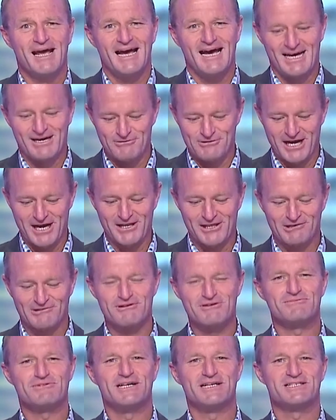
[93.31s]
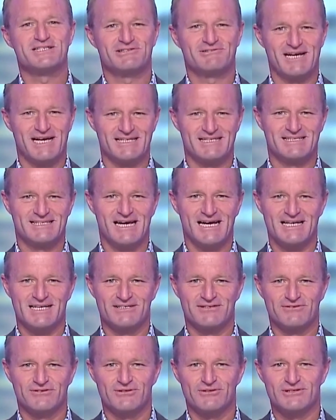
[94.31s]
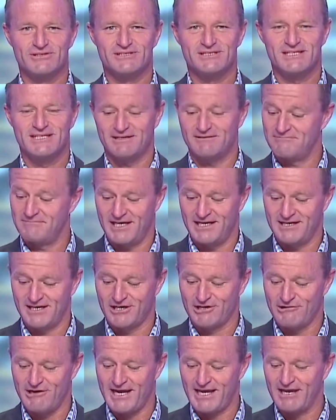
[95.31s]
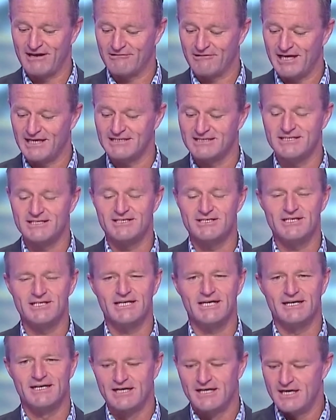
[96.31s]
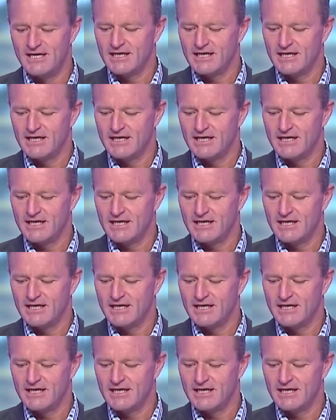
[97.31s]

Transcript: We'll go to the Group 1 Surround Stakes, of course, and a cracking race this year.